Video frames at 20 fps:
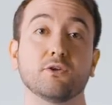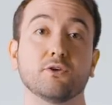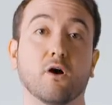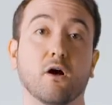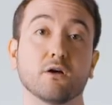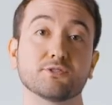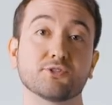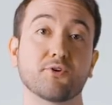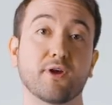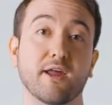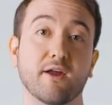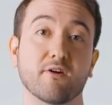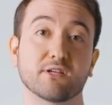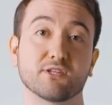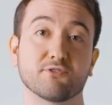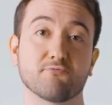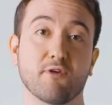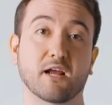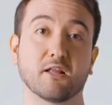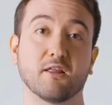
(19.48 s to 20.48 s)
You'll also hear it
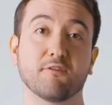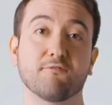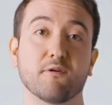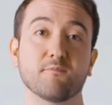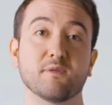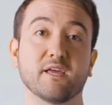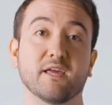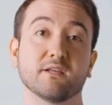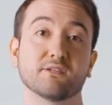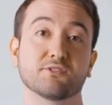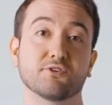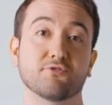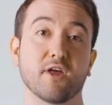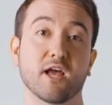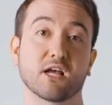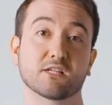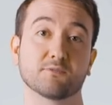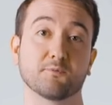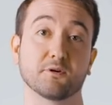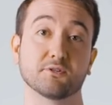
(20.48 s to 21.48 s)
directly from the industry
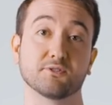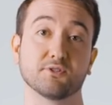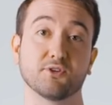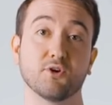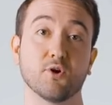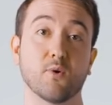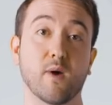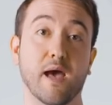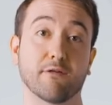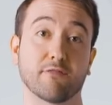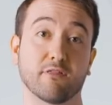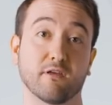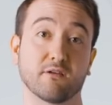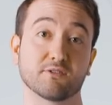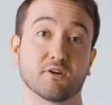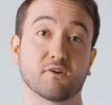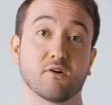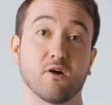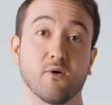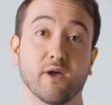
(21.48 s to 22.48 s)
experts who know how things
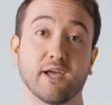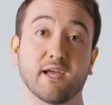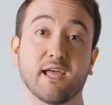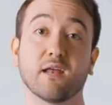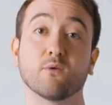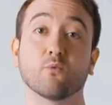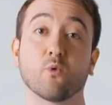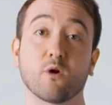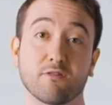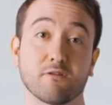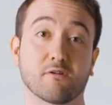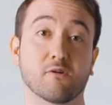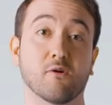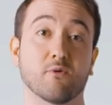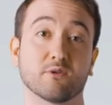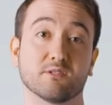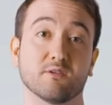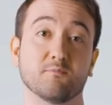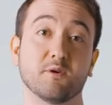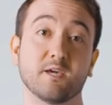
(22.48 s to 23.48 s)
are going and where they're
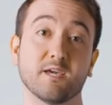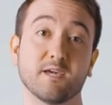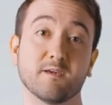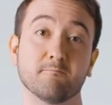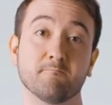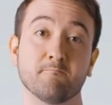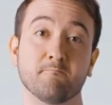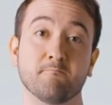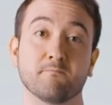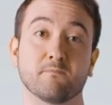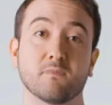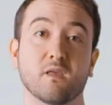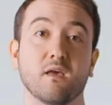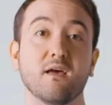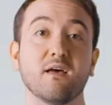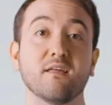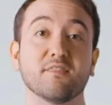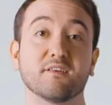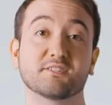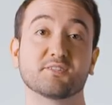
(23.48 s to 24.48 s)
going to be.
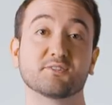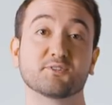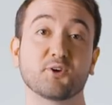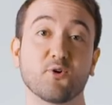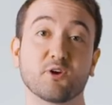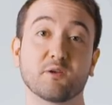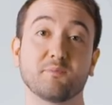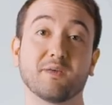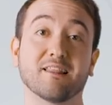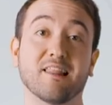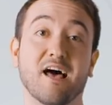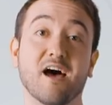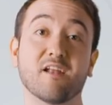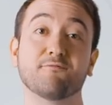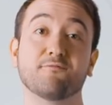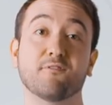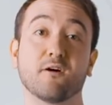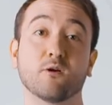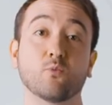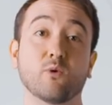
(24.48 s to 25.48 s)
This is going to be a lot of
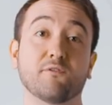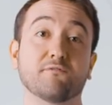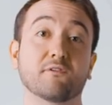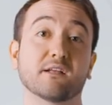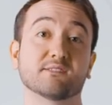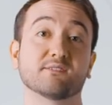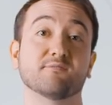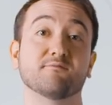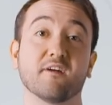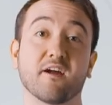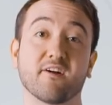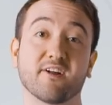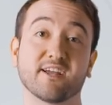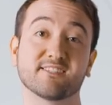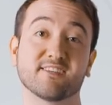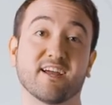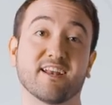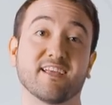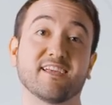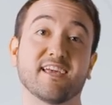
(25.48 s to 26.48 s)
fun. We've got some very
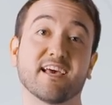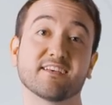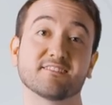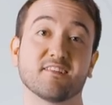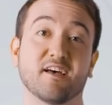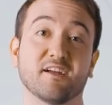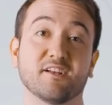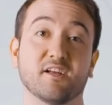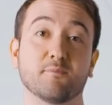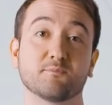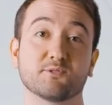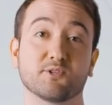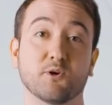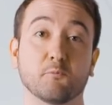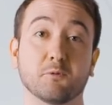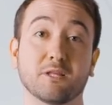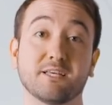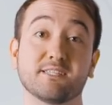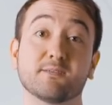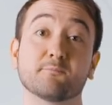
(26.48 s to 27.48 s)
exciting guests lined up, so
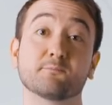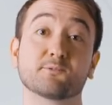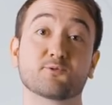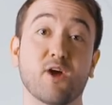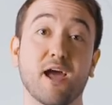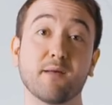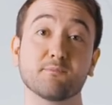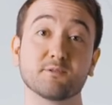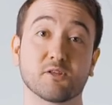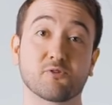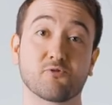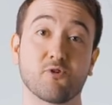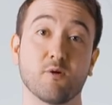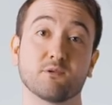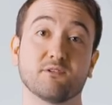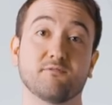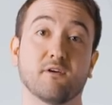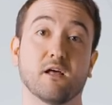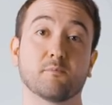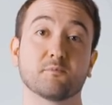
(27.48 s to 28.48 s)
please subscribe to the Chrome
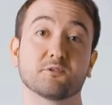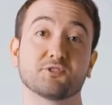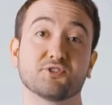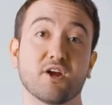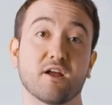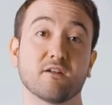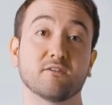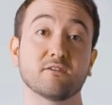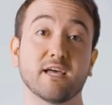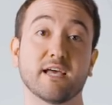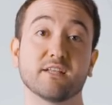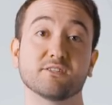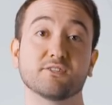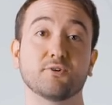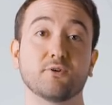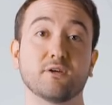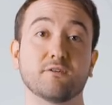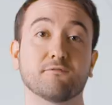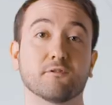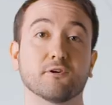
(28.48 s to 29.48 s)
Developers channel and
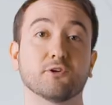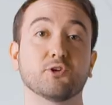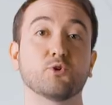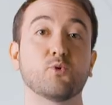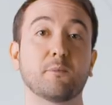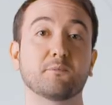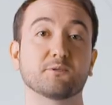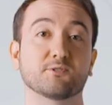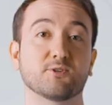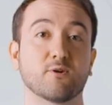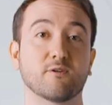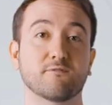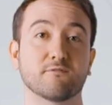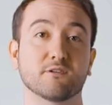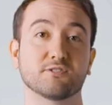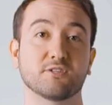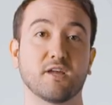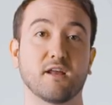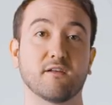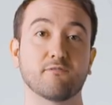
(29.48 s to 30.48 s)
tune in for a new episode of the
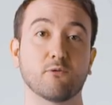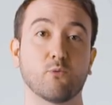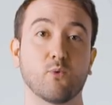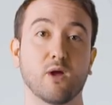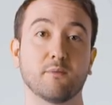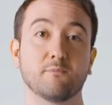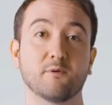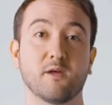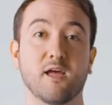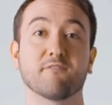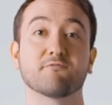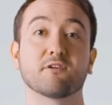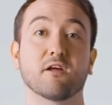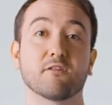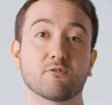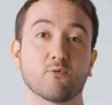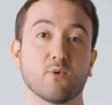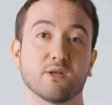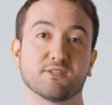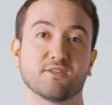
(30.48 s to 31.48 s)
State of the Web every
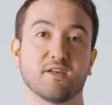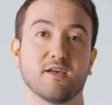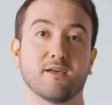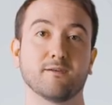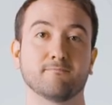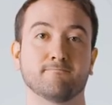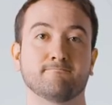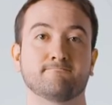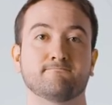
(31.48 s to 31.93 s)
other Wednesday.